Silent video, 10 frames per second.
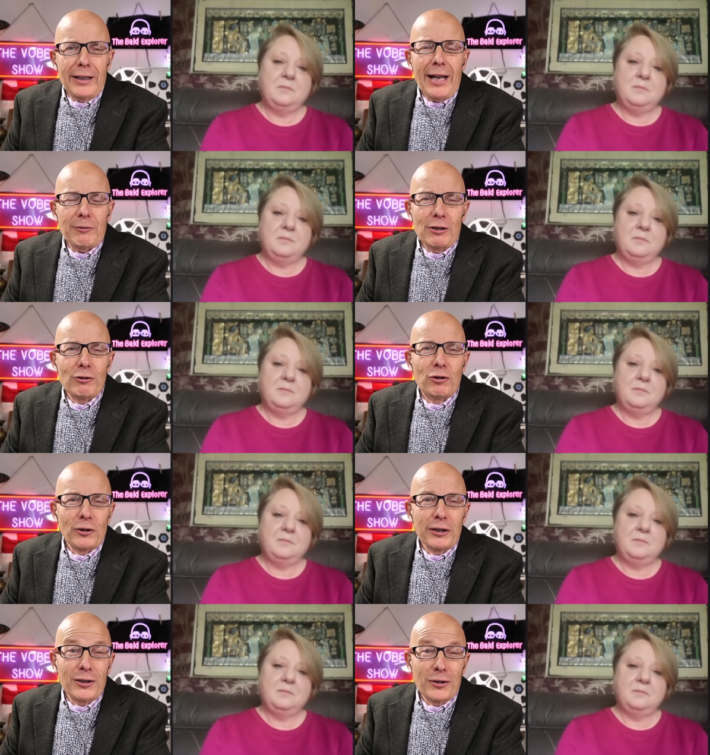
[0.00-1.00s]
Speaker 1: an absolute
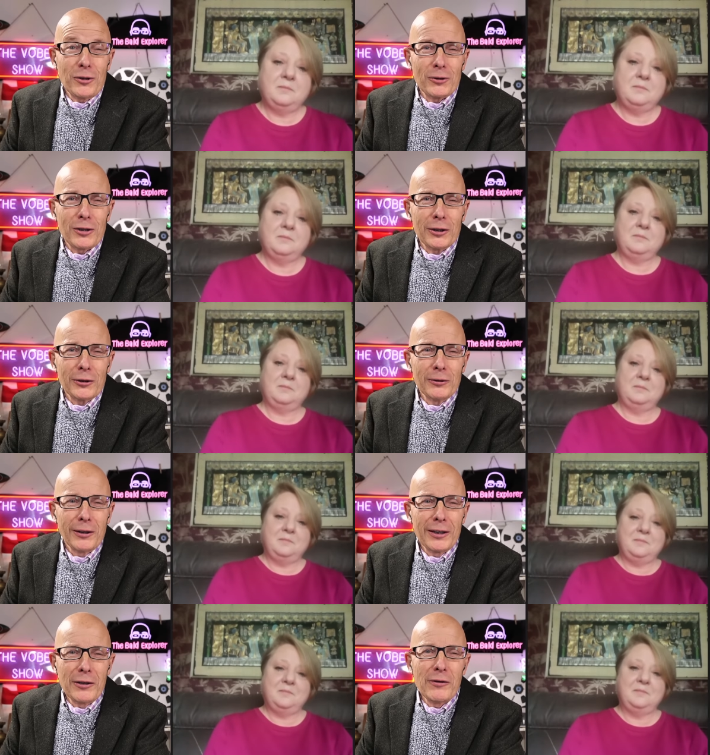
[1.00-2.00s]
joy to talk to
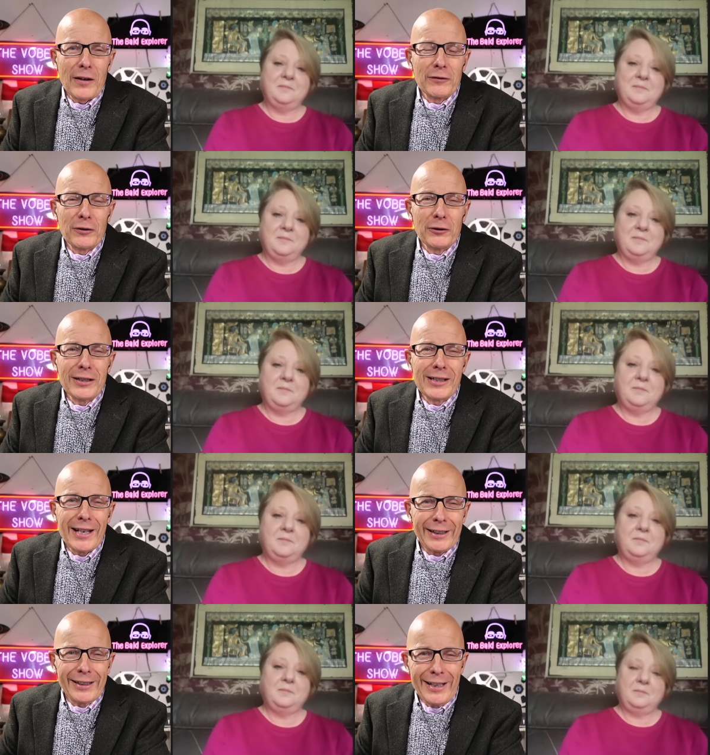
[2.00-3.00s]
you. I know we've had a few
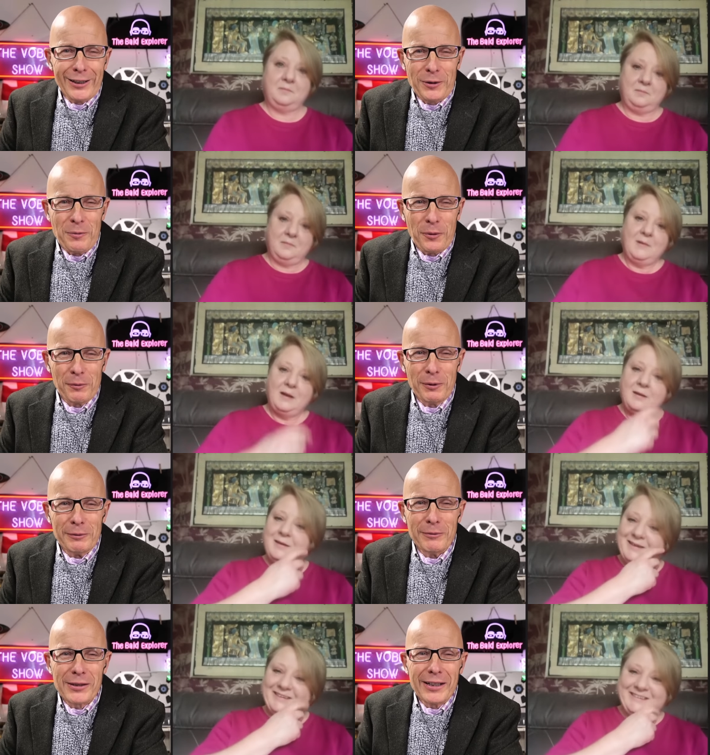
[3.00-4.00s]
internet connection
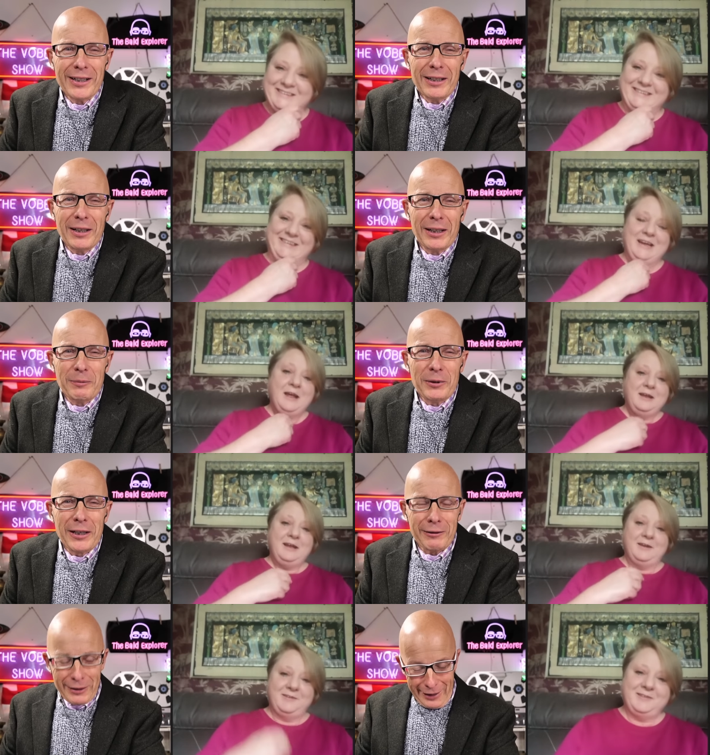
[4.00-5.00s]
problems, uh,
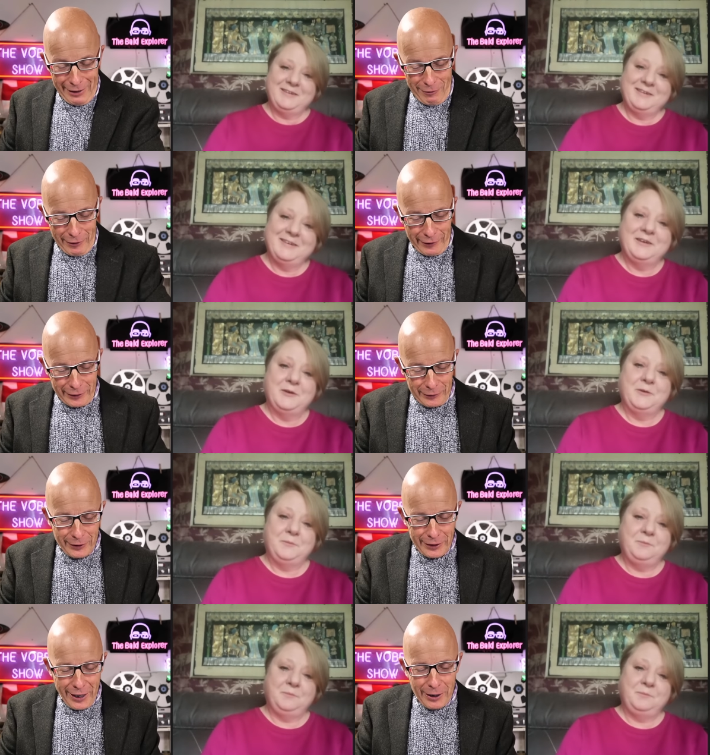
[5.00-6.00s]
but don't let that worry
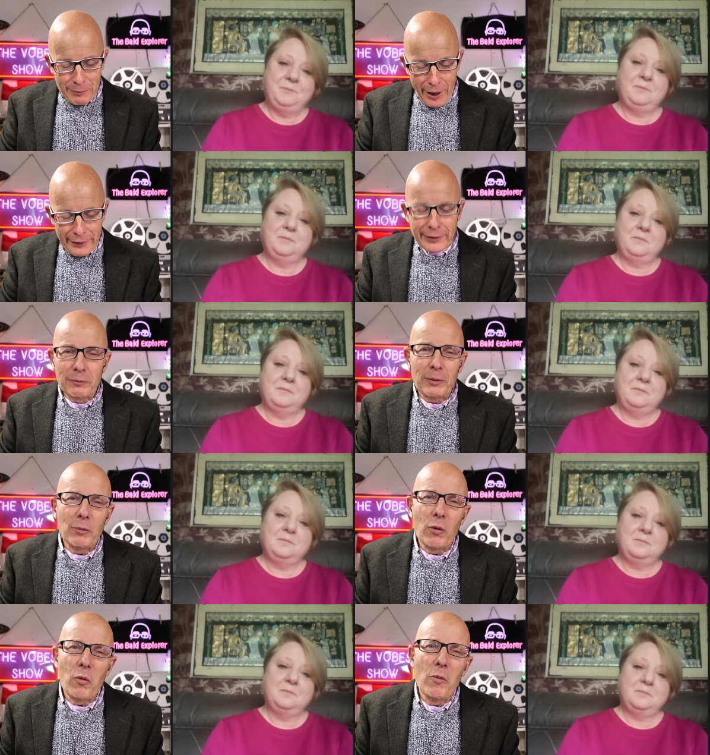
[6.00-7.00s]
you. The, um, I
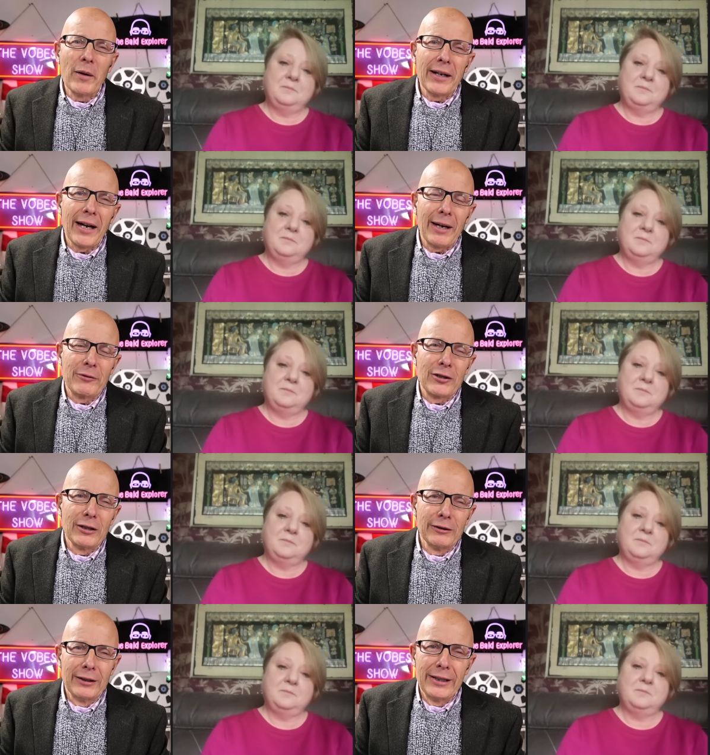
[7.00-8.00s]
think people will be
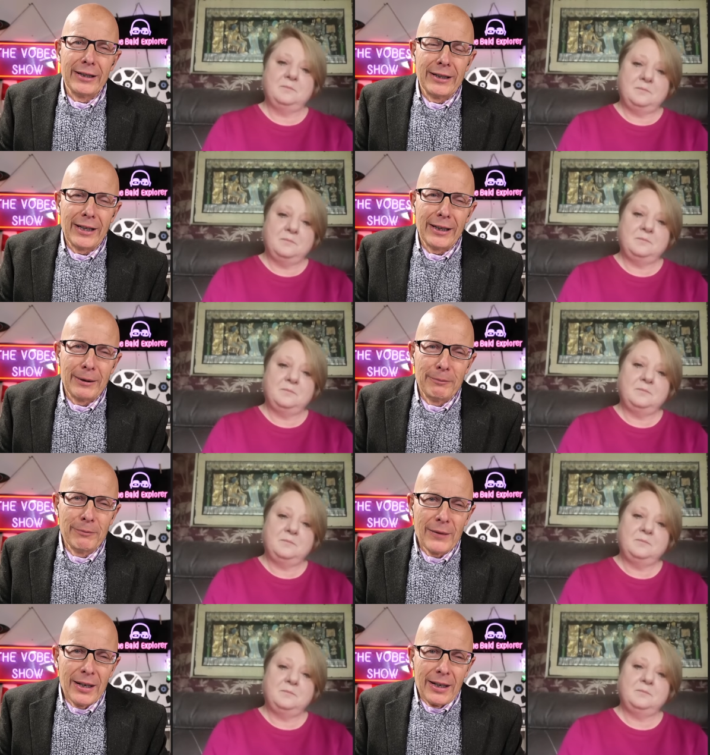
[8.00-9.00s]
absolutely
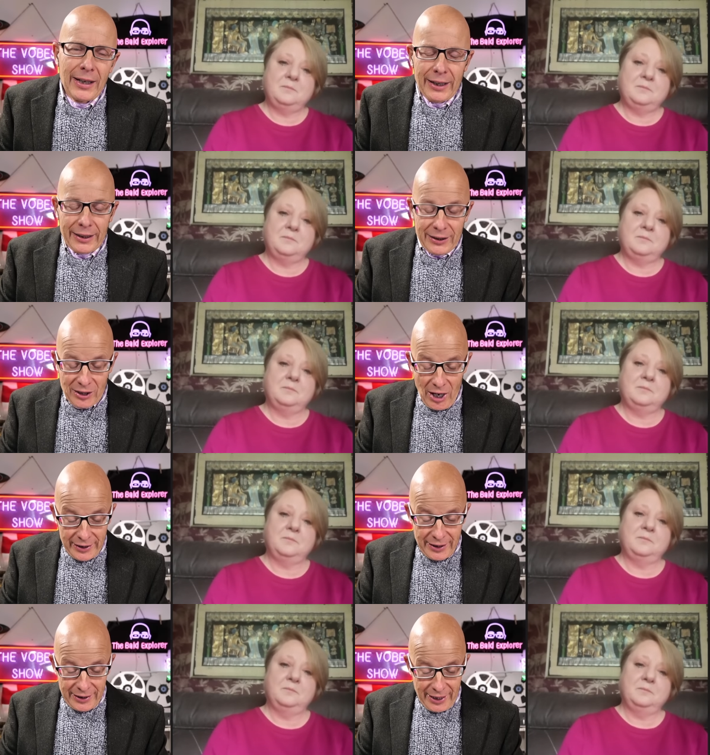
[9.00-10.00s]
um,
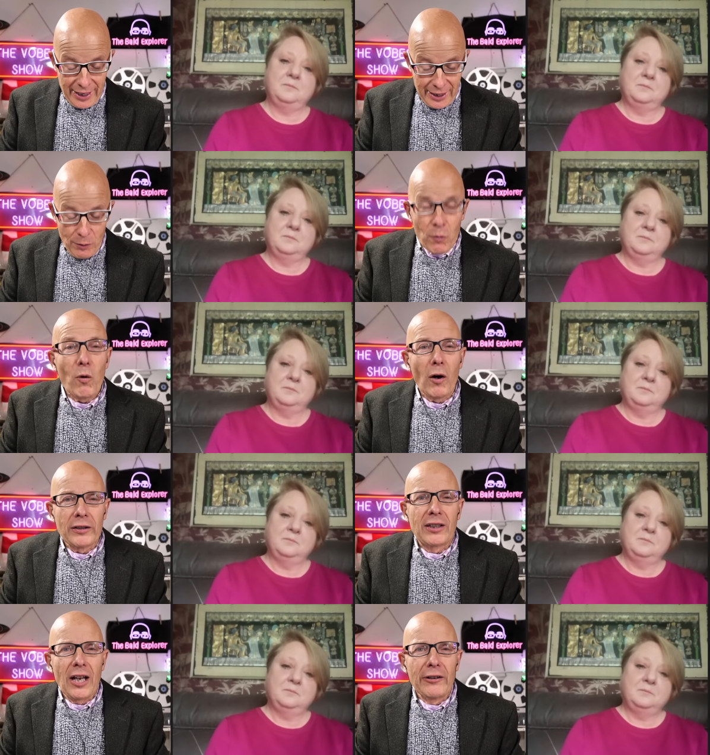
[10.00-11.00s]
excited to hear
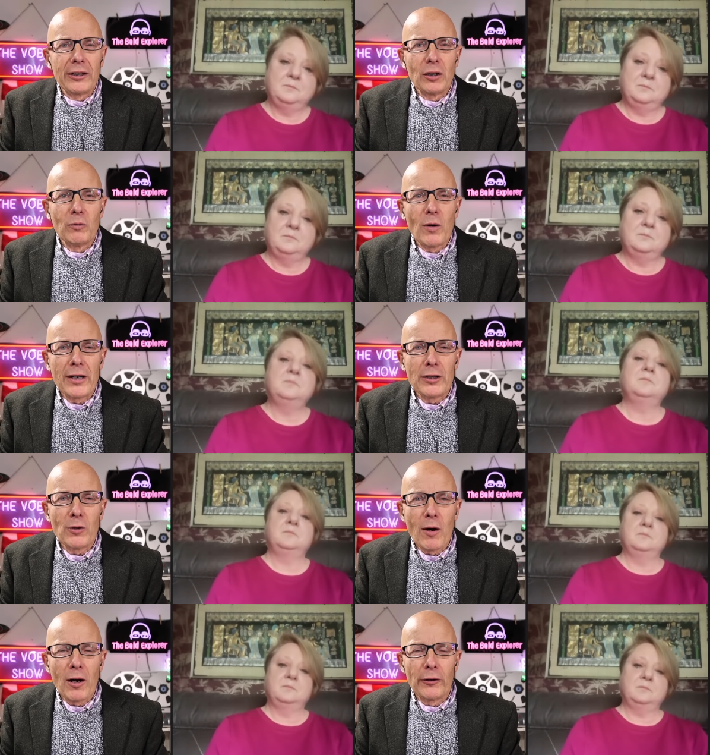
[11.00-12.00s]
what's going on where
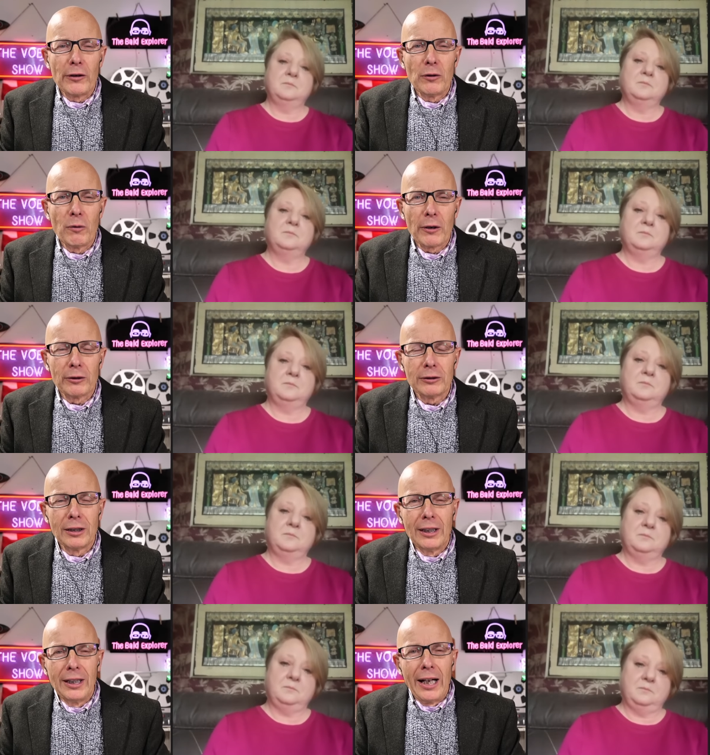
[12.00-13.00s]
you are in the
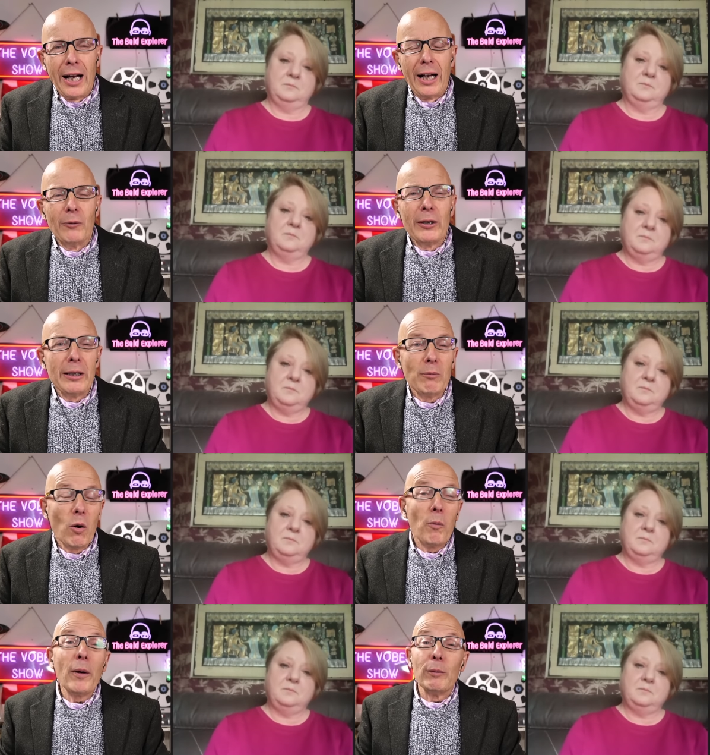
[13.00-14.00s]
Wirral. Uh, we
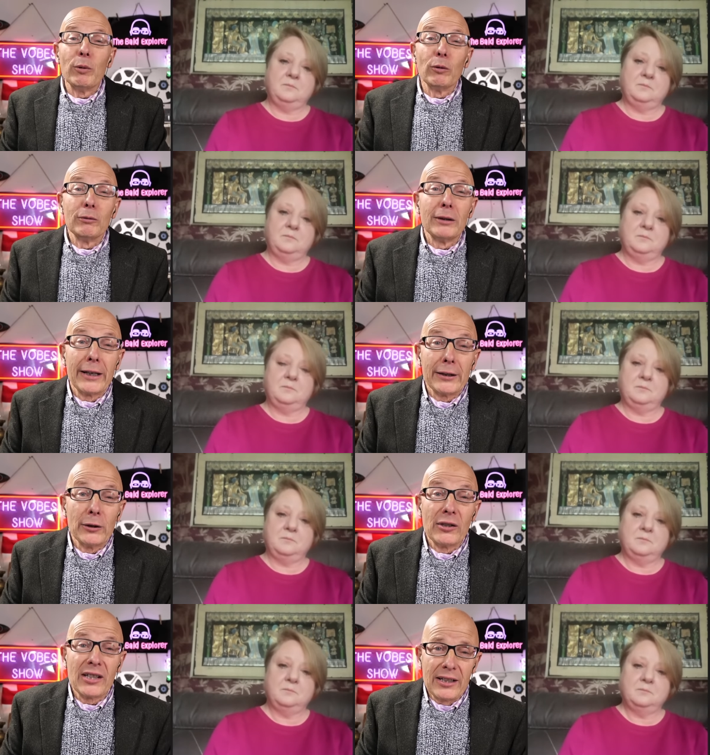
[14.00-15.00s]
need more people
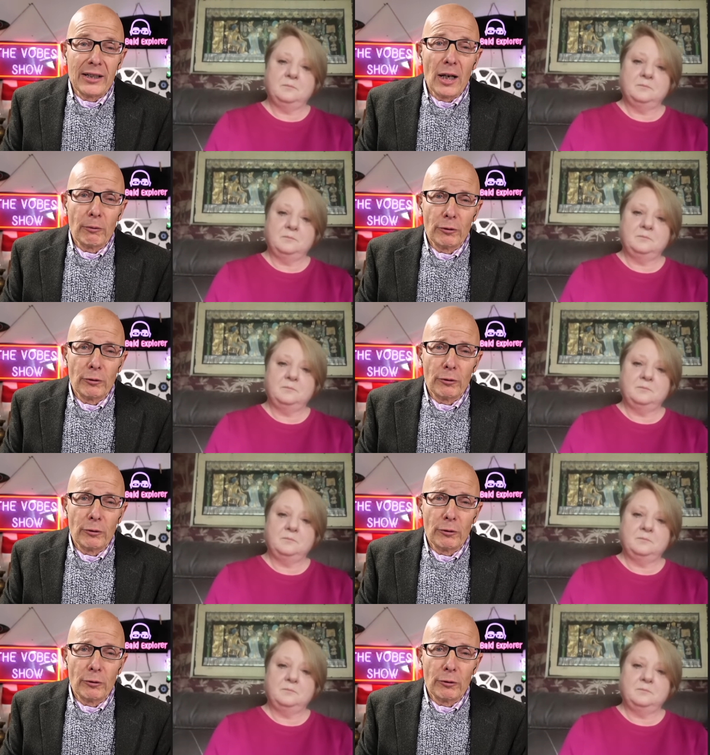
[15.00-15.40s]
like you setting